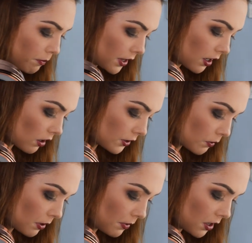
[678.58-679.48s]
but that also
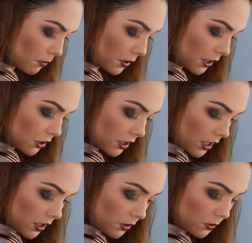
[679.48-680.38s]
may be the brush that
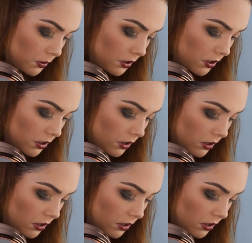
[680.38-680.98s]
I used.